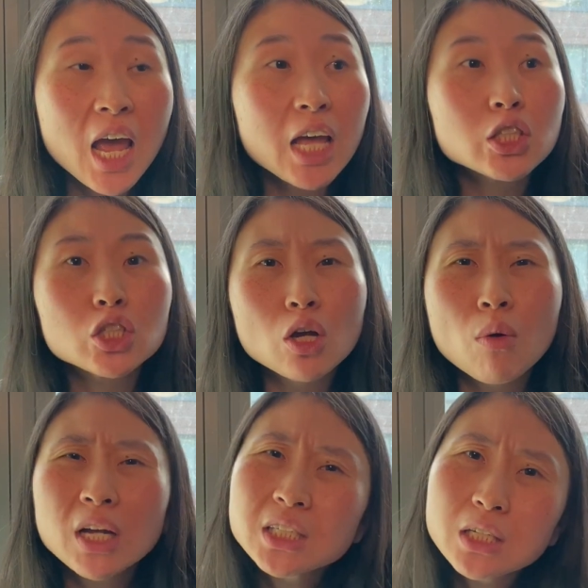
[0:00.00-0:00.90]
And so
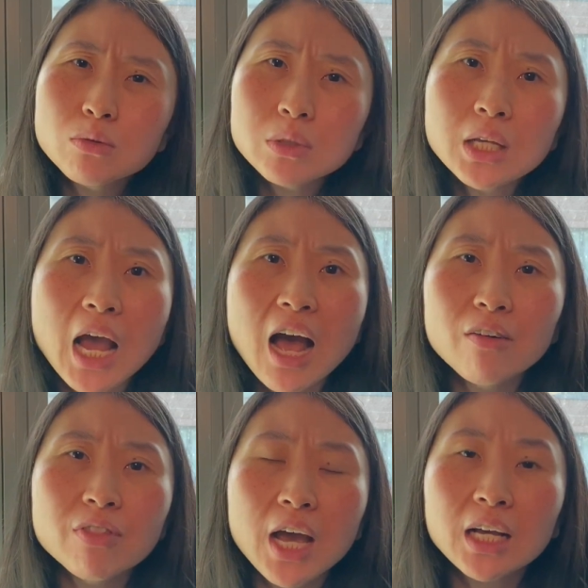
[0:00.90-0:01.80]
I didn't really
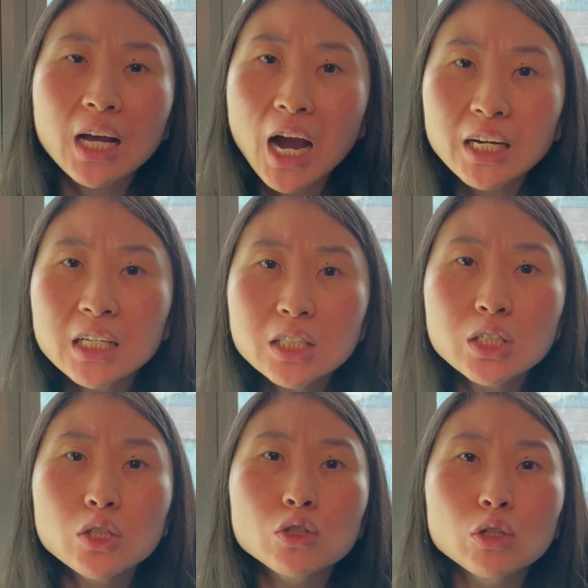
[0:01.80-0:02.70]
have that guidance
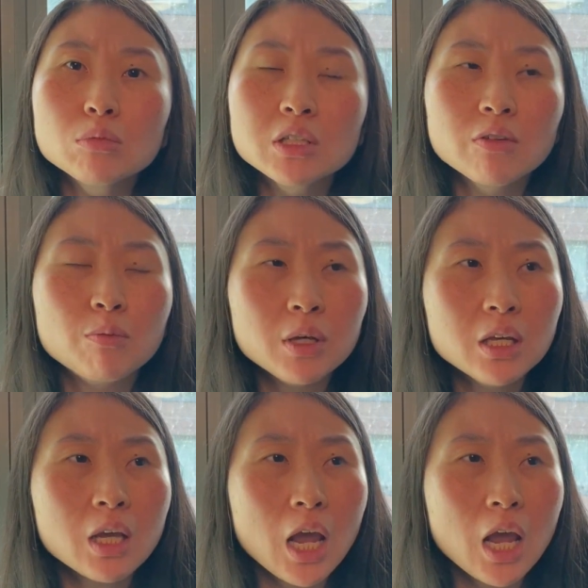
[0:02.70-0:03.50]
in terms of being